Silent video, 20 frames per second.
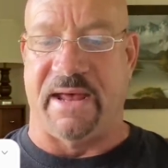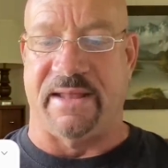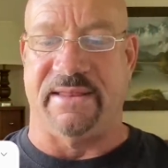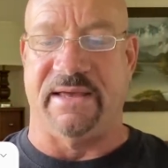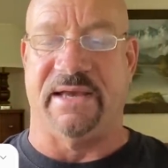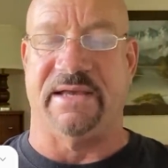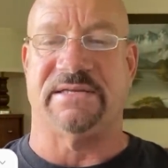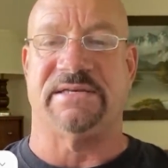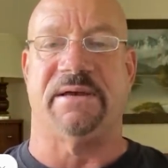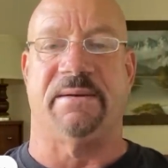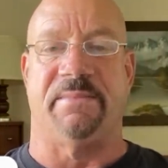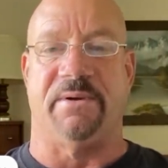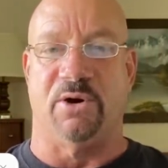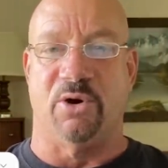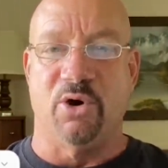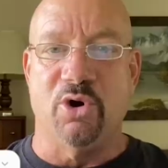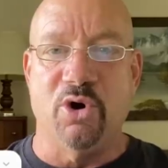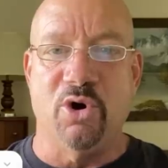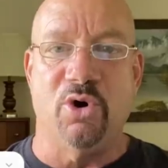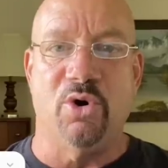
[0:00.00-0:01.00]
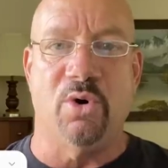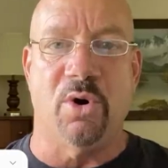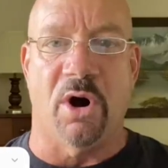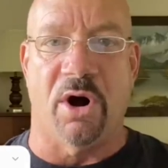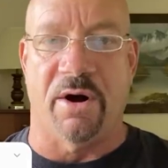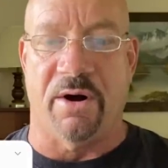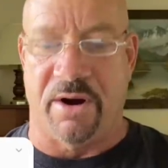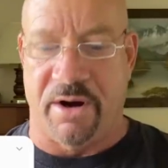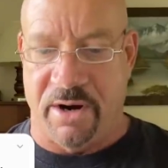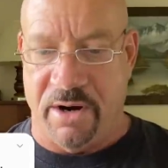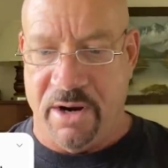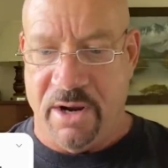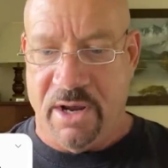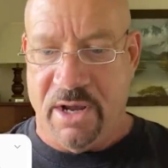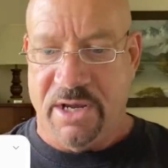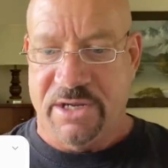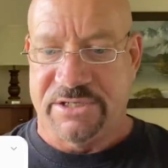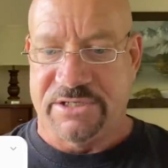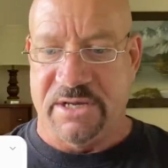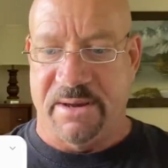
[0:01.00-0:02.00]
I think it's going to be, who are
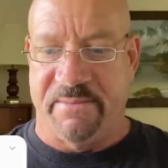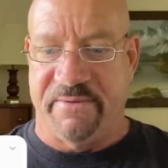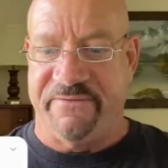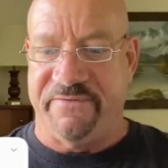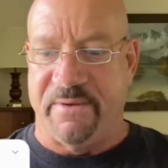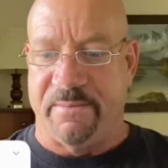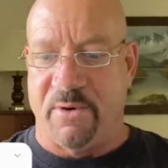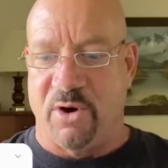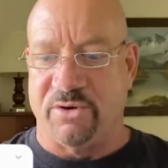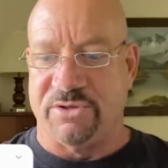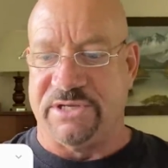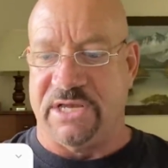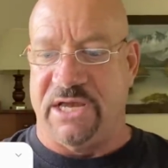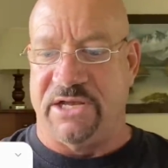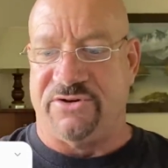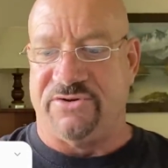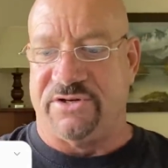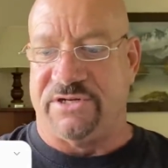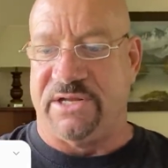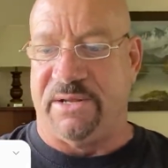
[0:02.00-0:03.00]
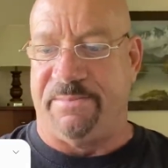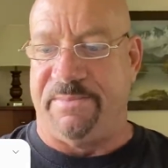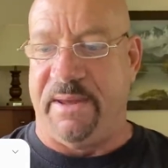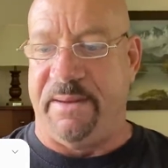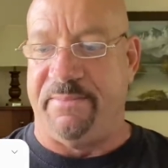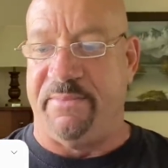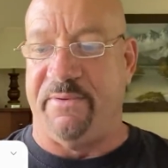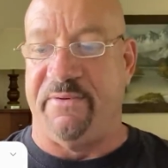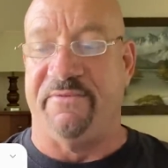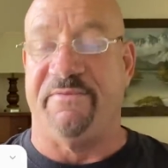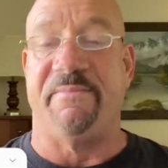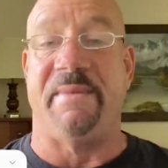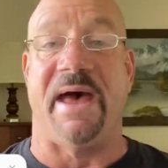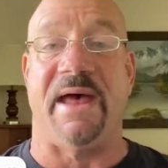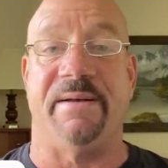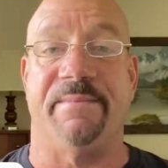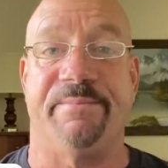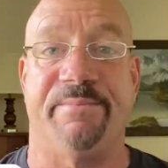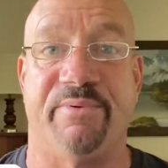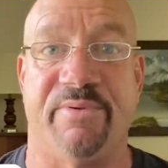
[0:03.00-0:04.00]
some of the most interesting people you've
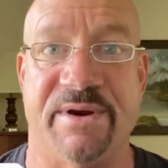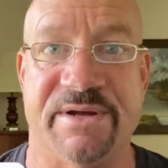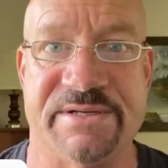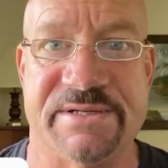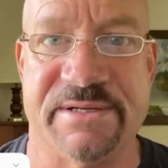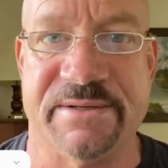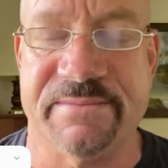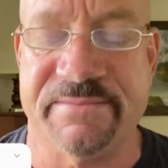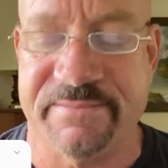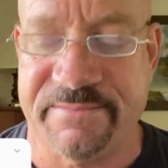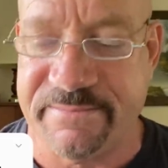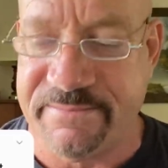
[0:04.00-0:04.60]
met in prison?